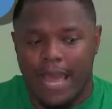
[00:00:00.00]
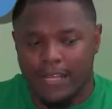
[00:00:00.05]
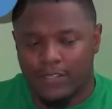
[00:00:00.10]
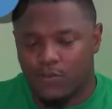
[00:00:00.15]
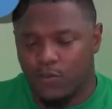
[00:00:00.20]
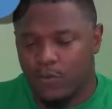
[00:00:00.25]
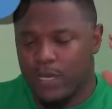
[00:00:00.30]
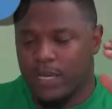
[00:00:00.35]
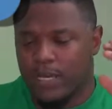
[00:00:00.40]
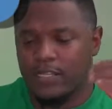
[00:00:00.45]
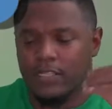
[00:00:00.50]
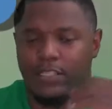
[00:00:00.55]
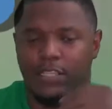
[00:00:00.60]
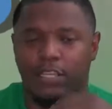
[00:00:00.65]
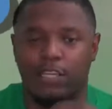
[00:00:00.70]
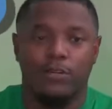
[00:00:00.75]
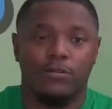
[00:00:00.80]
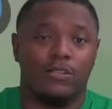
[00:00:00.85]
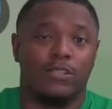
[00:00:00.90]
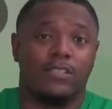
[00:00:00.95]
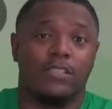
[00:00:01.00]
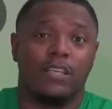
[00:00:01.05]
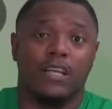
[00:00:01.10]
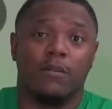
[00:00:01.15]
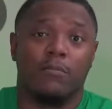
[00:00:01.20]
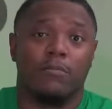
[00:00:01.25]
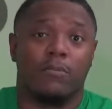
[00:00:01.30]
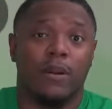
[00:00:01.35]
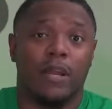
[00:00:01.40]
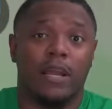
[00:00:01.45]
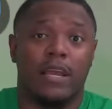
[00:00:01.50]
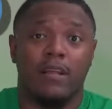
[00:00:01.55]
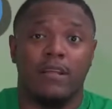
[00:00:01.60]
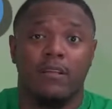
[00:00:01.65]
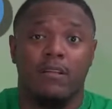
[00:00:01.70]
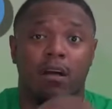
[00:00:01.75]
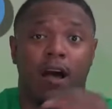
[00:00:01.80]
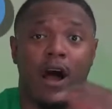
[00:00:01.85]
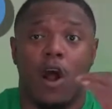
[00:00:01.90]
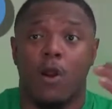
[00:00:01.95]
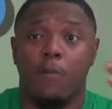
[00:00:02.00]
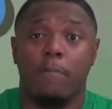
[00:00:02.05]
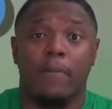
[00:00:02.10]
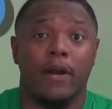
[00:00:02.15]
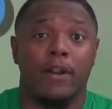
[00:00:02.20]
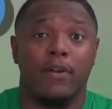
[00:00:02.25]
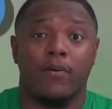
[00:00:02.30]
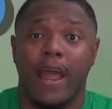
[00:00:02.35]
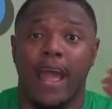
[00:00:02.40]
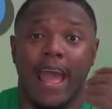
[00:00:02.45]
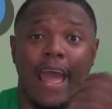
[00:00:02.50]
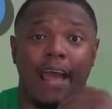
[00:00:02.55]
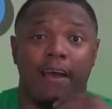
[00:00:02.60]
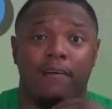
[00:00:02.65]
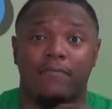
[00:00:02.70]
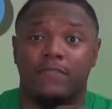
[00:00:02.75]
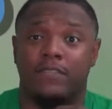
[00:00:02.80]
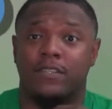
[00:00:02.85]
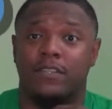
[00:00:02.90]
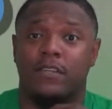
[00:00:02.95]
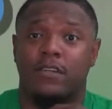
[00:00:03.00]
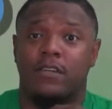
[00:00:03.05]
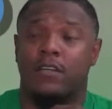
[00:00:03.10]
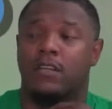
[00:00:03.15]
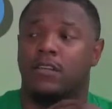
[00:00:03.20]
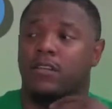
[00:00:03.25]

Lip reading: as we continue to celebrate our better halves,